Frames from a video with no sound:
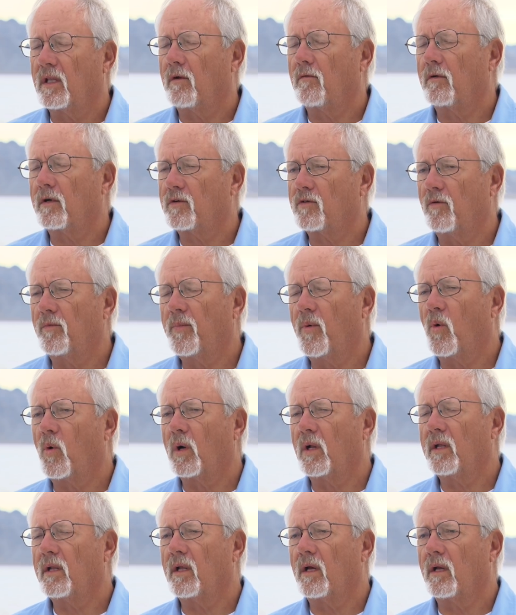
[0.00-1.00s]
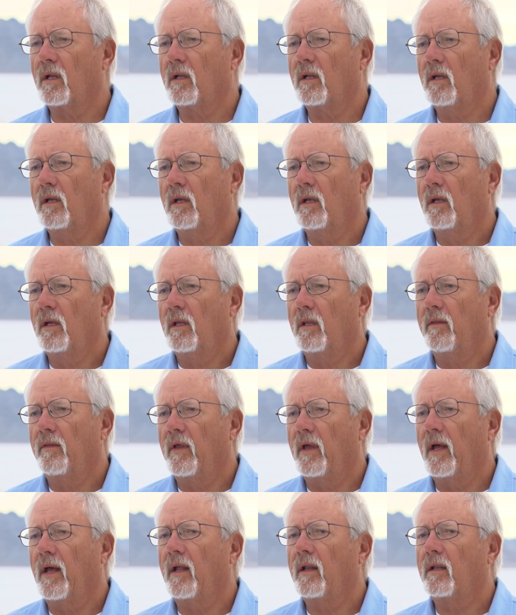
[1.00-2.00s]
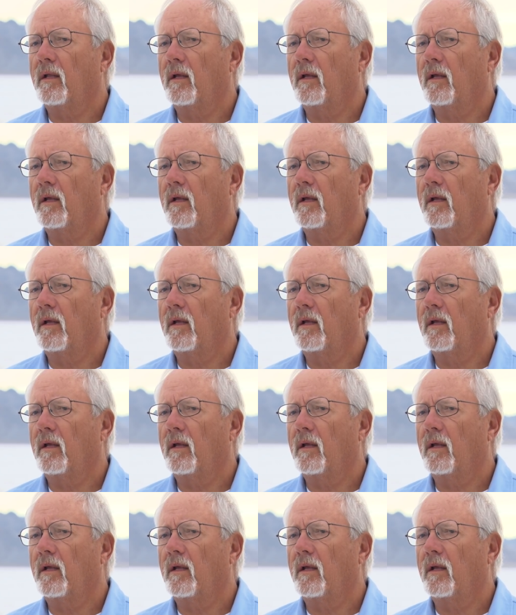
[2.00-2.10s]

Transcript: they were so poorly done that